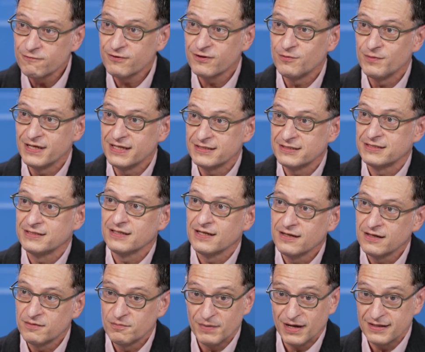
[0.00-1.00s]
of them is
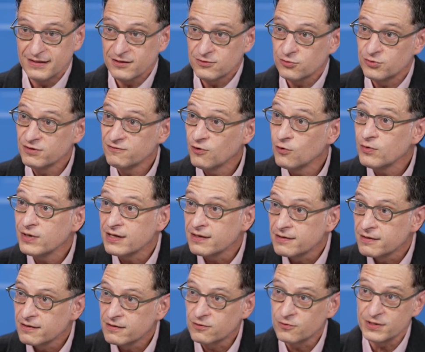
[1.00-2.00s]
mandatory voting.
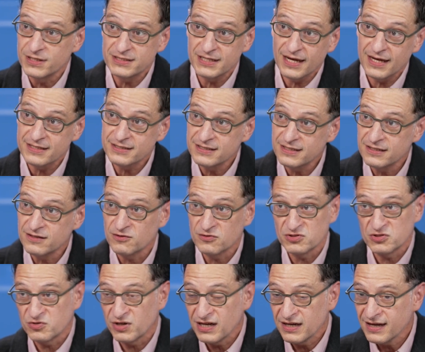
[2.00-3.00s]
Greece has it,
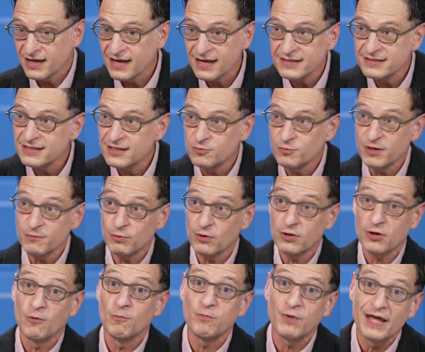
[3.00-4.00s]
Australia has it. People
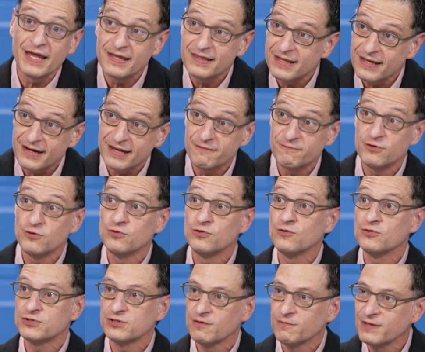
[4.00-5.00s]
complain that if you
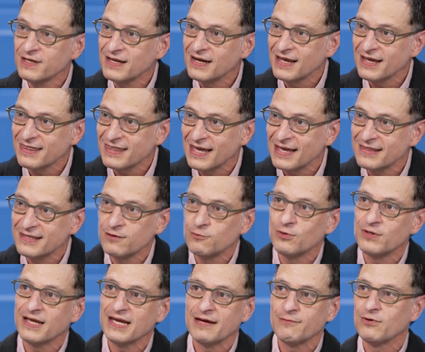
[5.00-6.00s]
do something like that, then
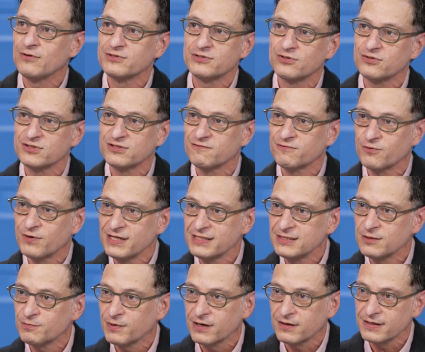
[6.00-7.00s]
we'll have all sorts of
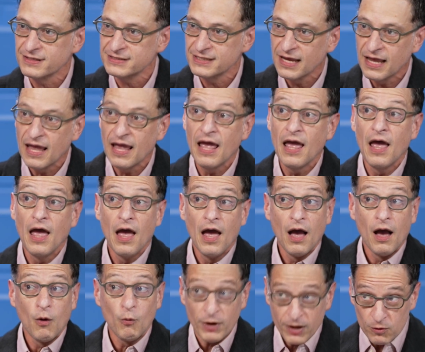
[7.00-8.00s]
crazy parties.
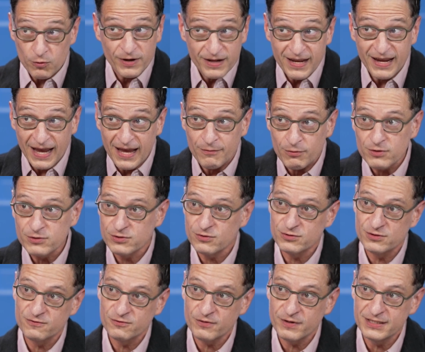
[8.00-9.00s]
We already have all
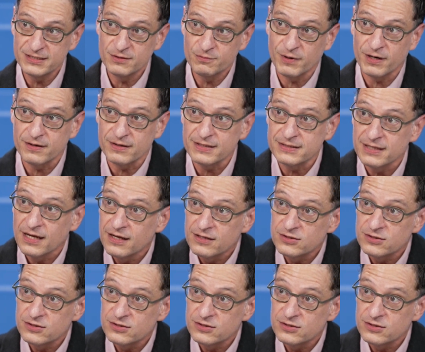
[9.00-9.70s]
sorts of crazy parties.